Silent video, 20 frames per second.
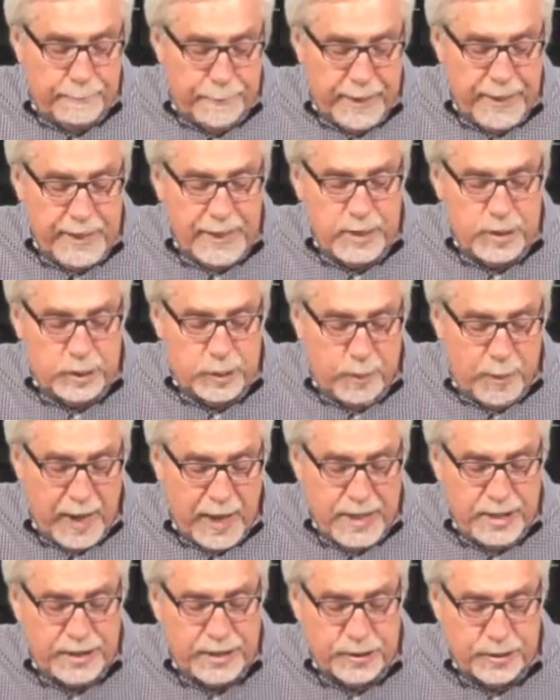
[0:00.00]
peace,
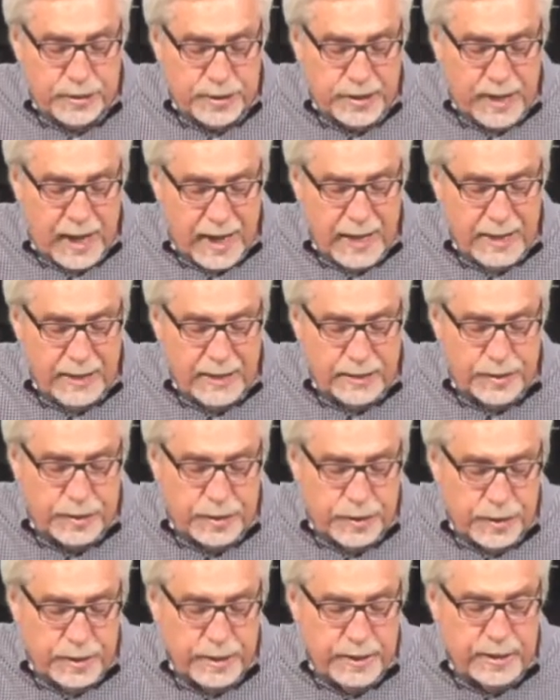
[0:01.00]
patience, kindness,
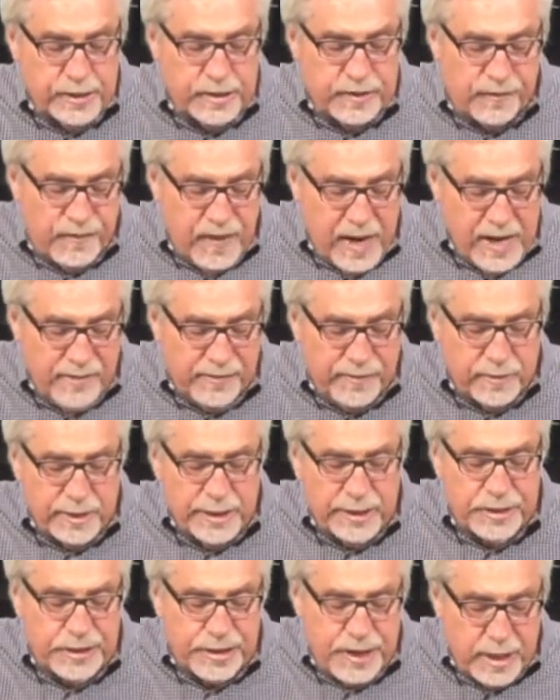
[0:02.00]
goodness,
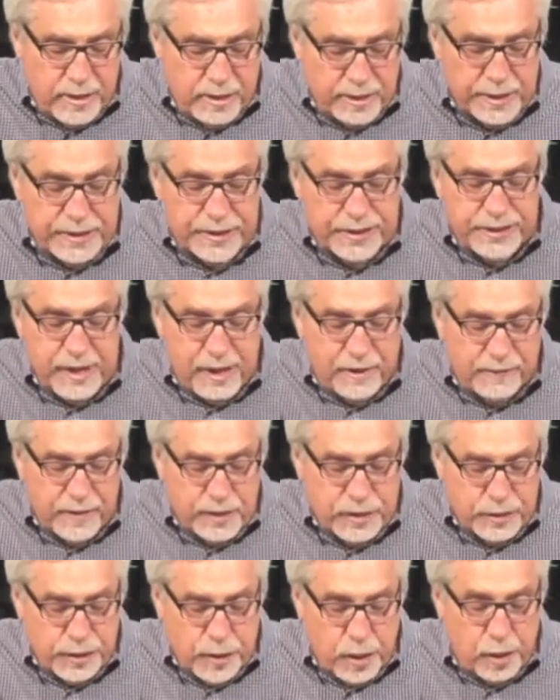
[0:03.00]
faithfulness, gentleness,
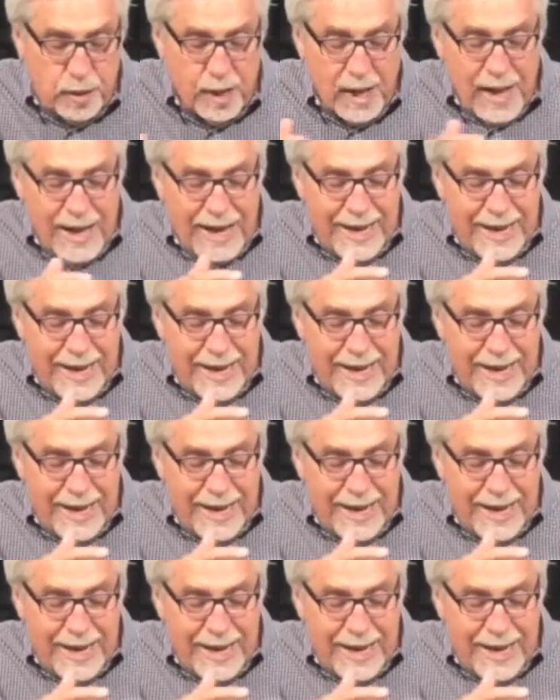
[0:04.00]
self-control.